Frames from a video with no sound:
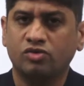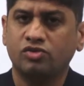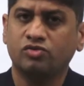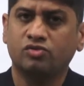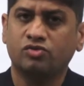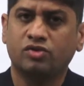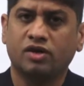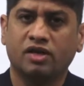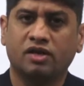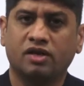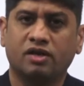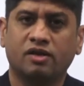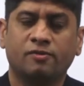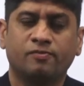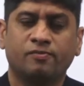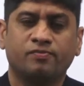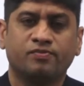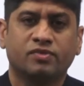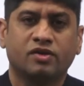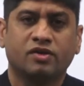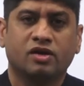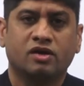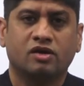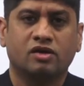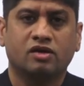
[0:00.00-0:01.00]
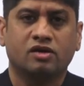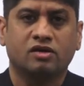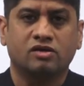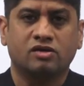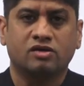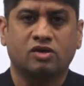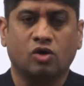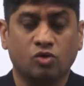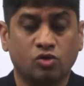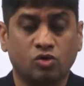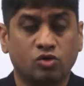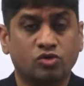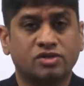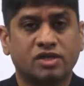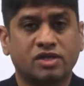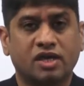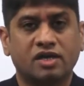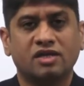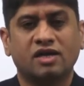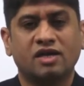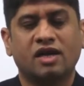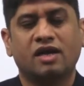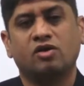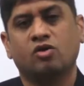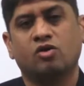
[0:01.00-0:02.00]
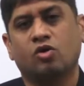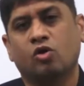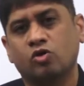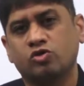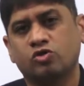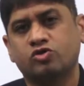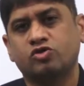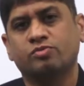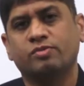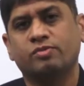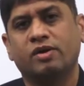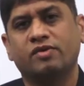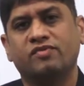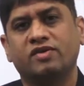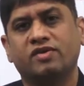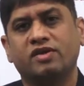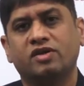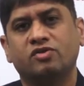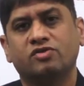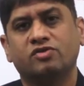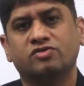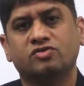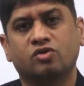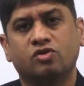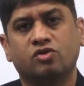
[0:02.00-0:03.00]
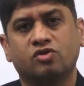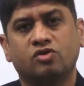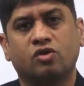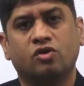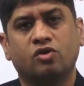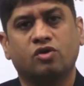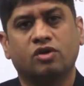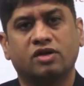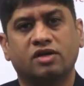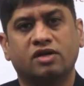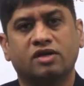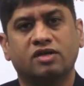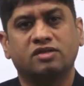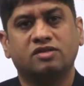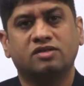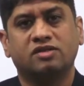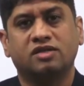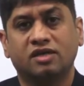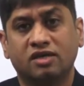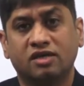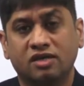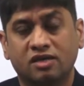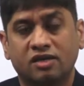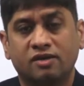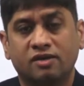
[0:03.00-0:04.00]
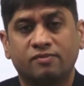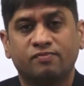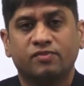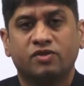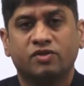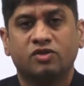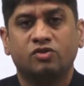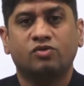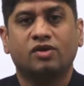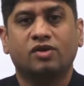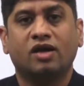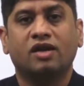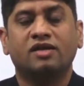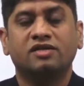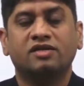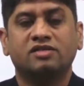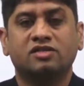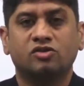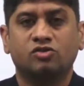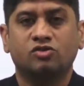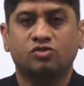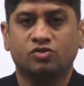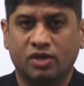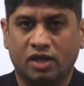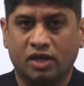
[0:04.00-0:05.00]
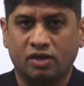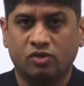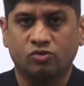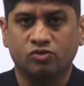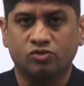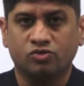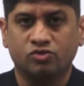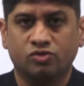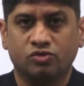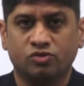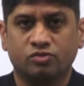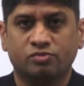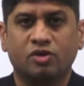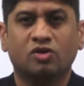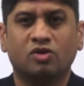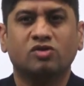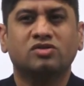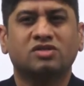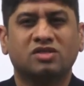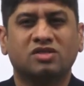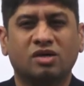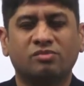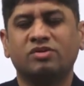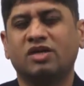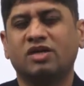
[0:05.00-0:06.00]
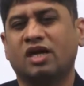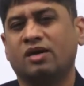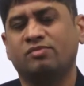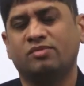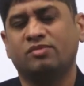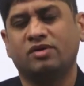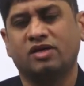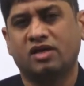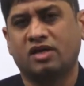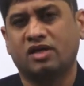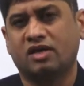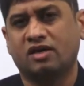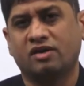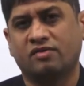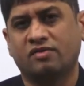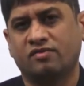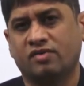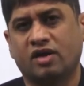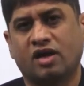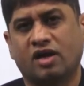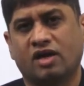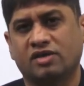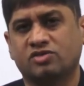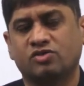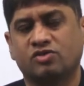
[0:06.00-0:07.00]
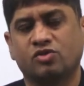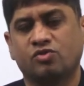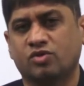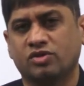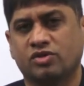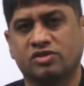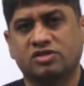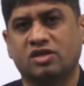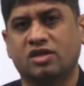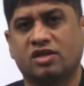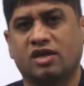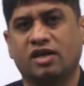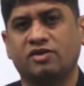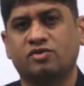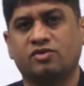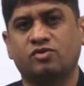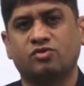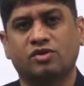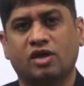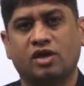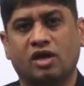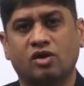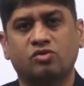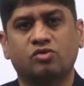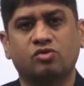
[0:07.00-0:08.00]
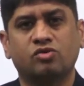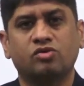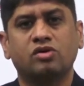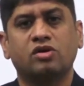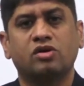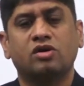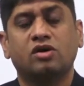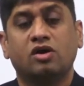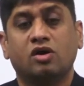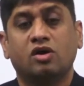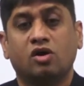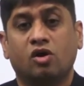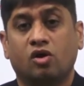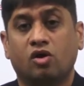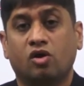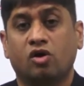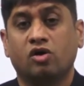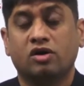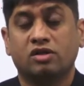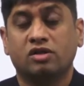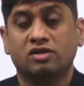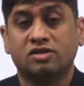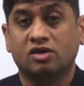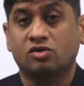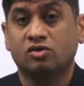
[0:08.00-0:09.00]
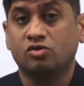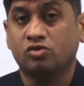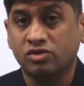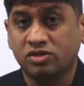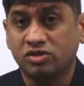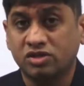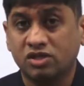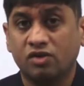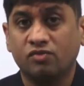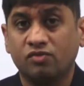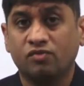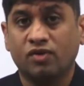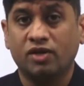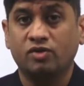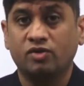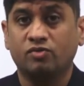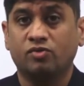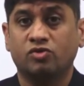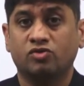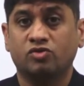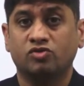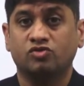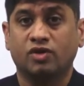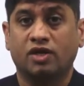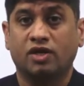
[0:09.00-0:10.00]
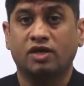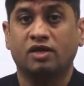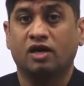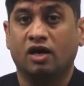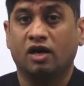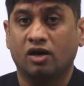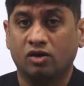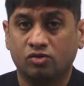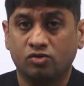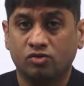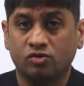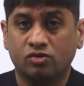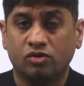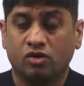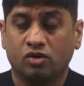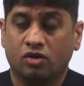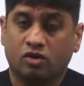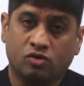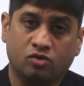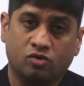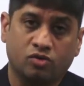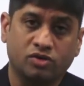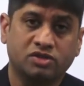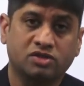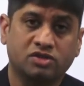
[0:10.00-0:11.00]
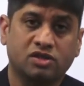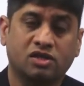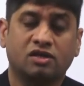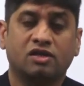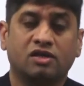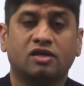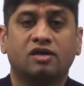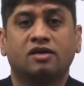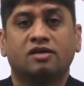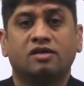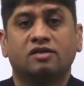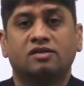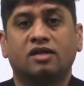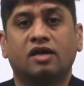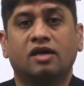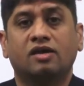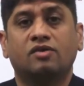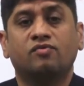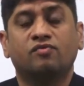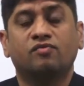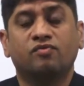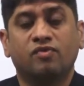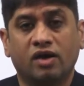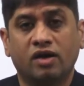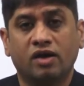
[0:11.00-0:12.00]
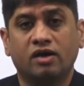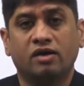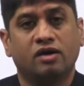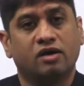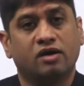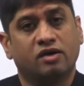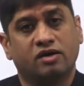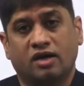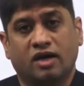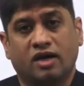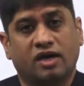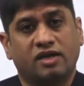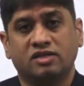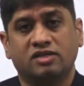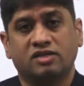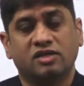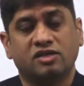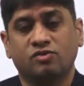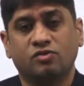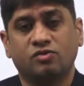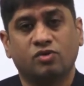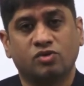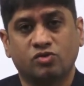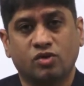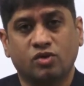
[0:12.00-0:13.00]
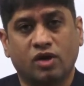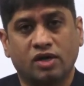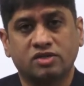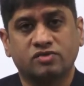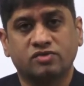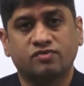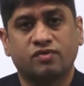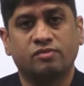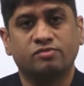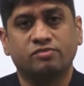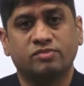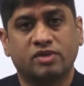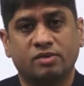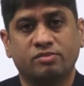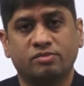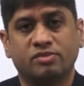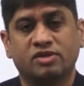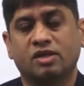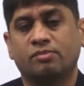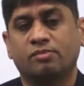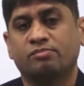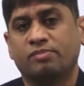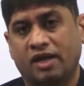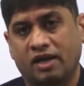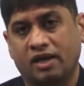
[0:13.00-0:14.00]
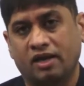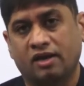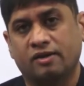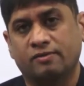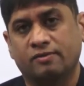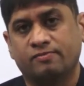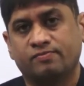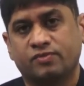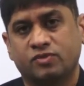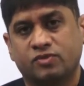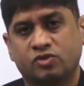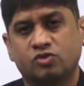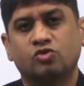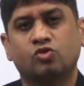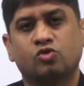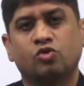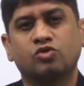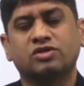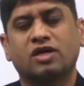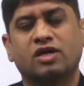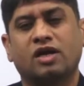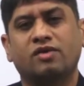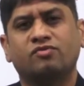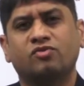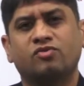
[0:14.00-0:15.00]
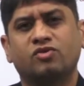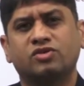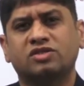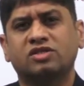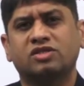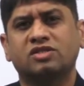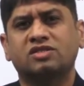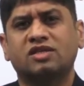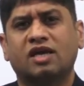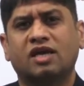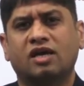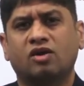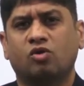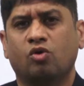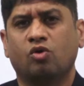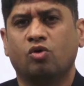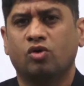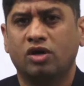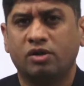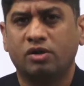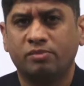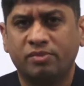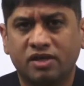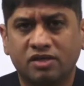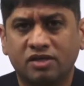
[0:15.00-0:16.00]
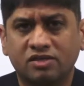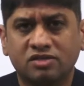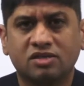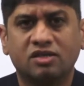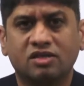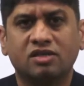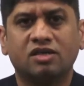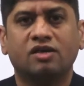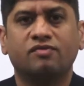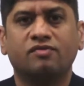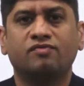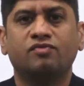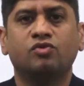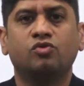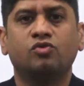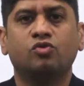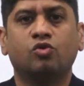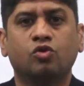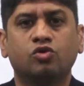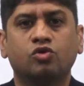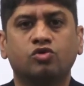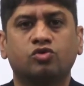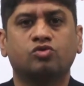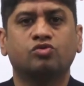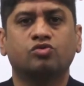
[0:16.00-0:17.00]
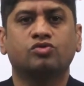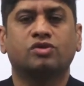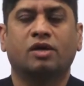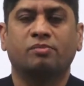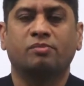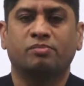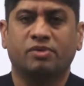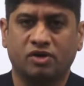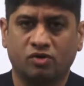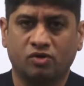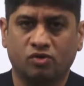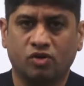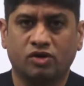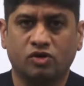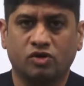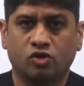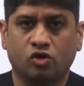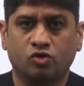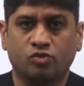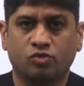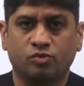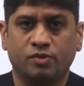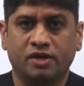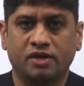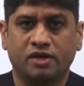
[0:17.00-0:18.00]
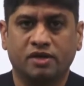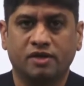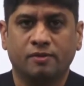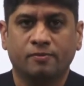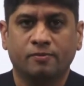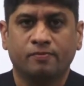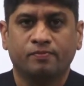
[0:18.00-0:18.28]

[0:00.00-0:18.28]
You can download that, and also my video is already there. You can listen to that also, because sometime he will ask you question related to NALCO, or the question why you want to join NALCO, or question that why, anything you want to ask from them in the panel. So those kind of questions can only be answered if you go through that particular document.